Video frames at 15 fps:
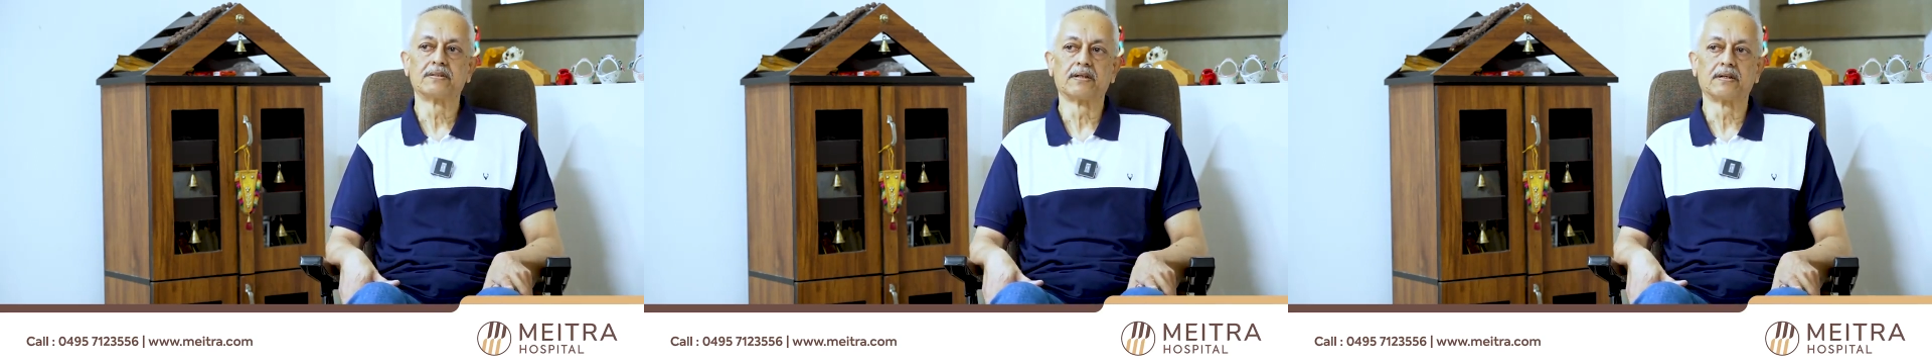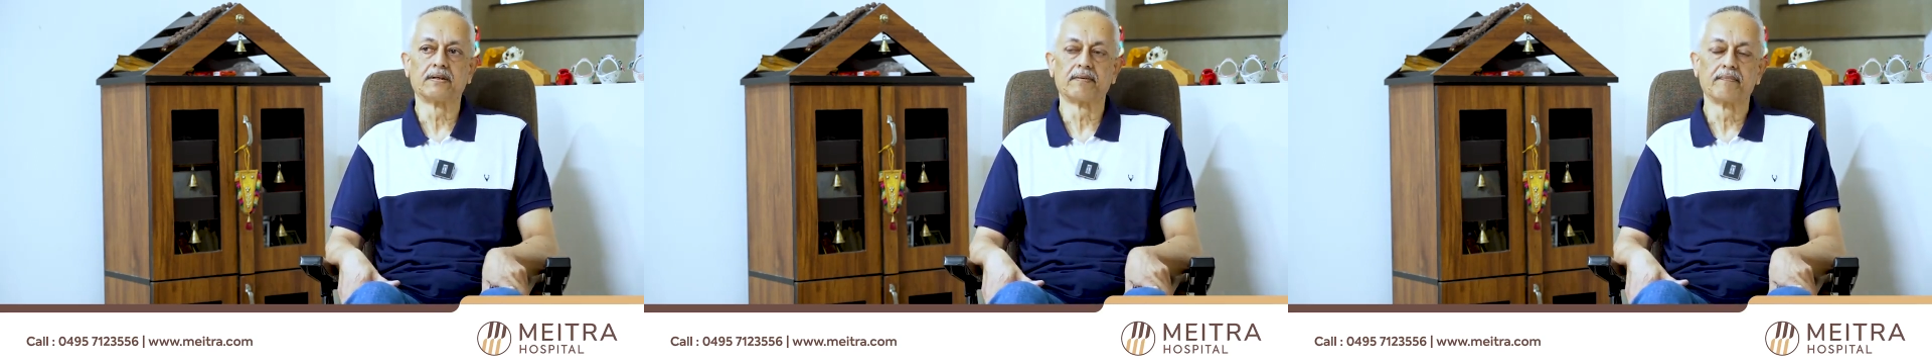
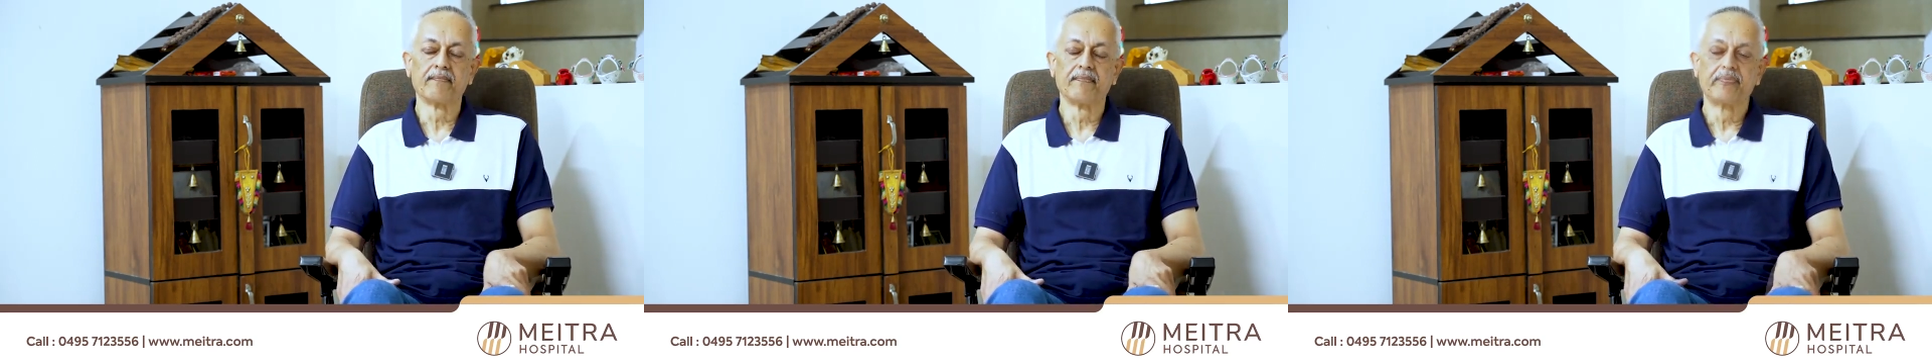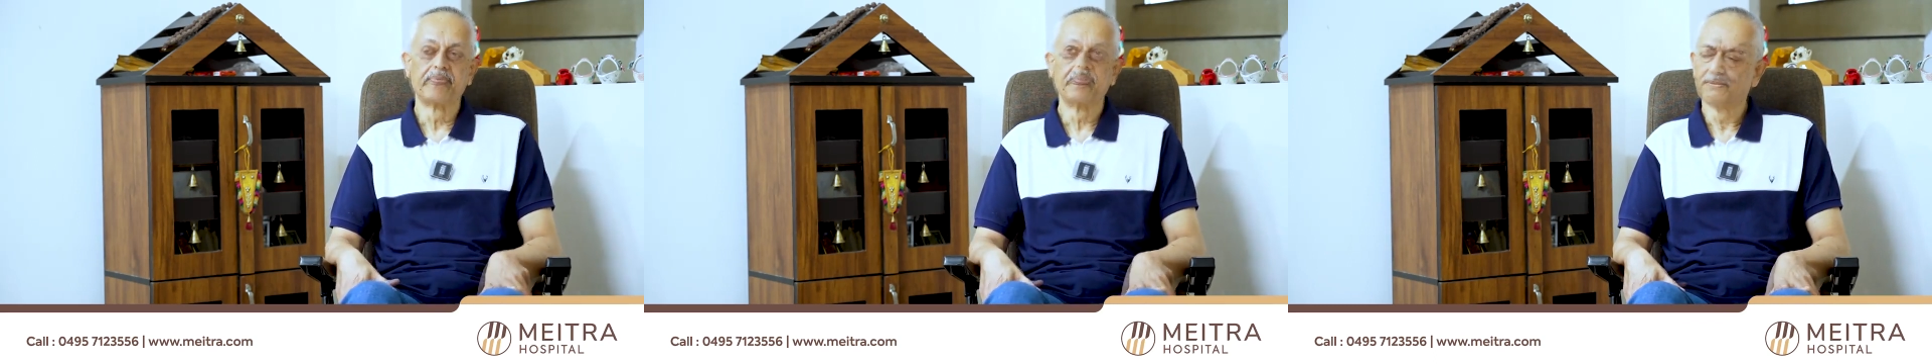
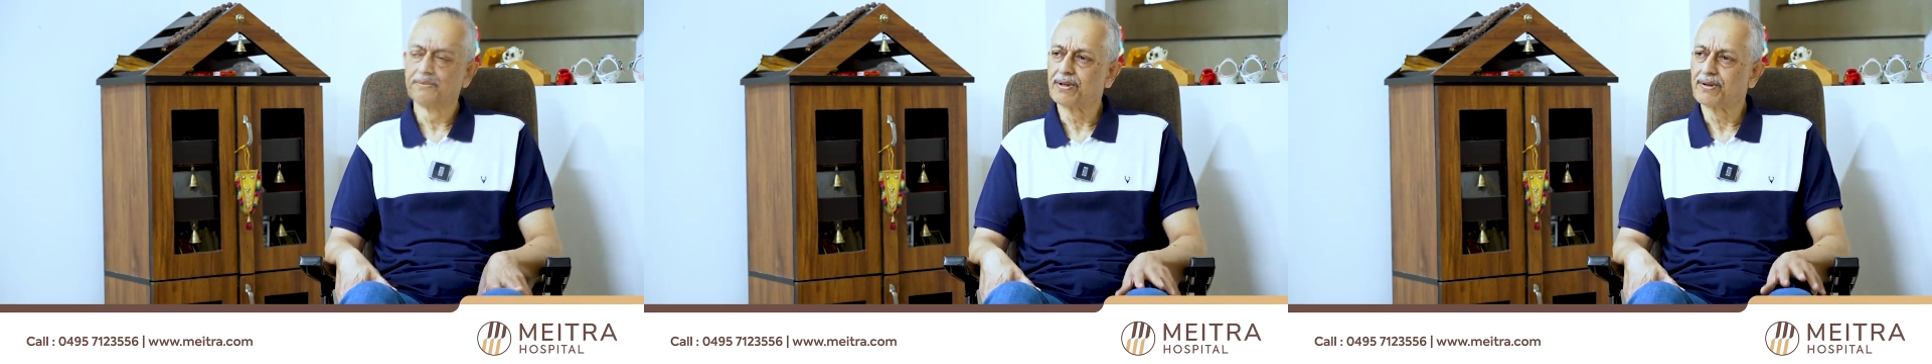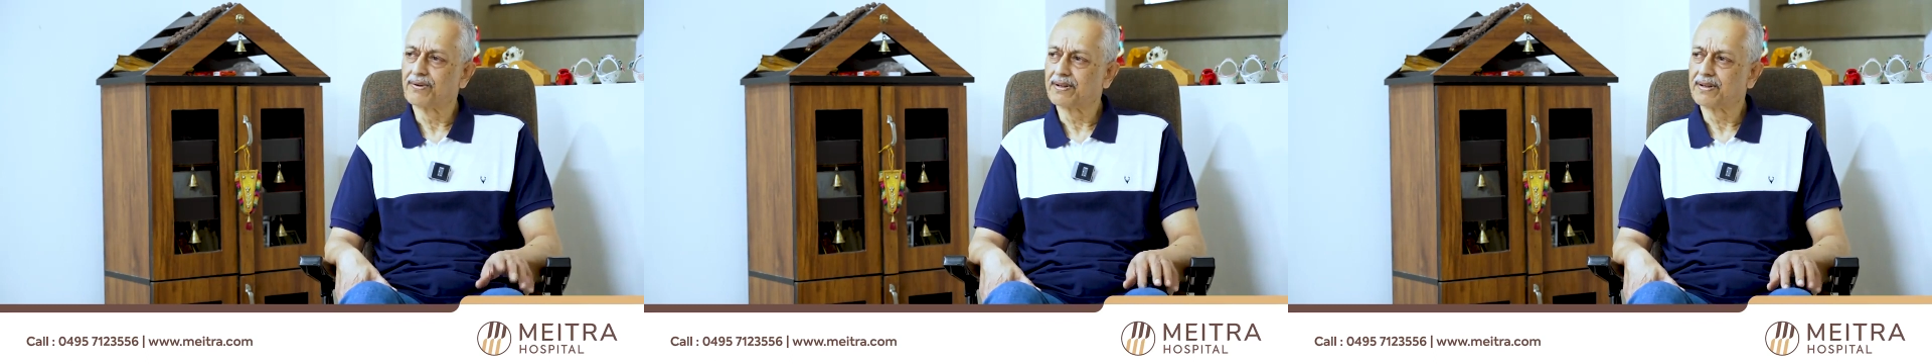
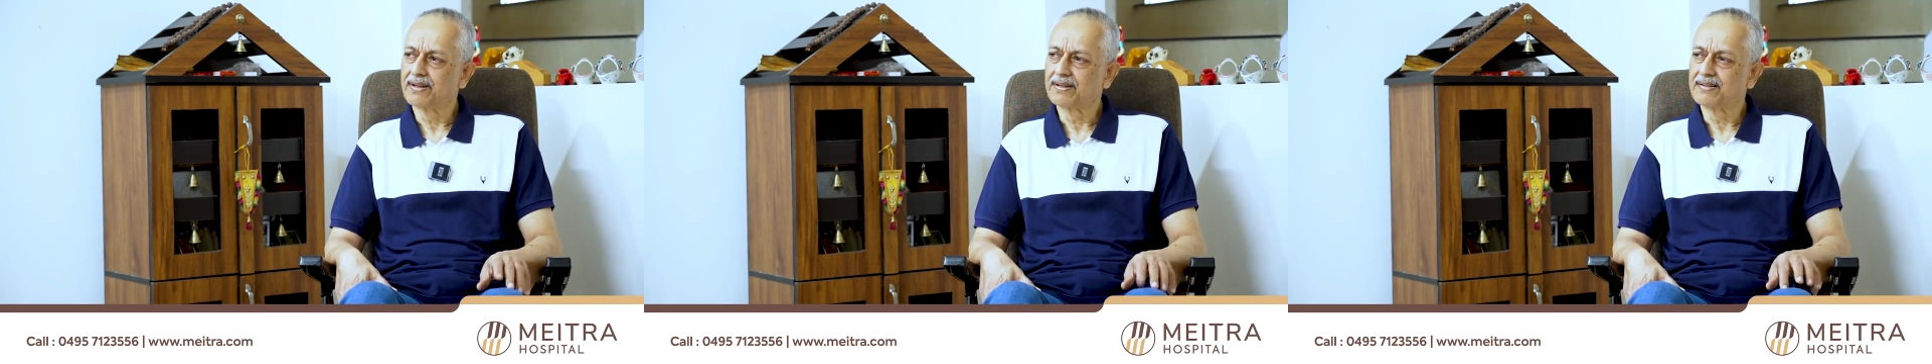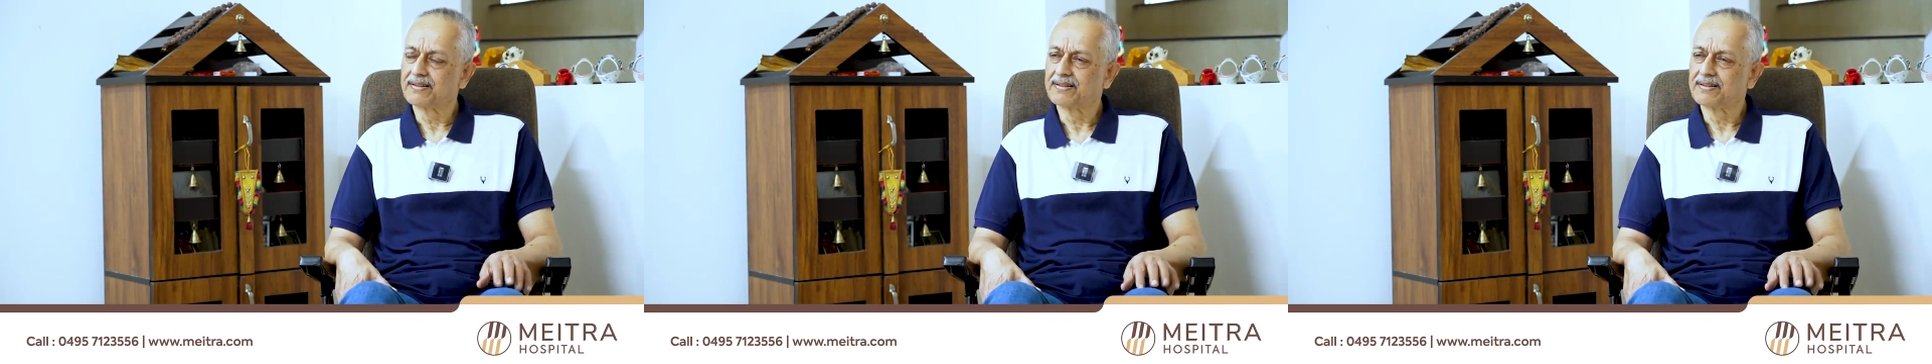hernia.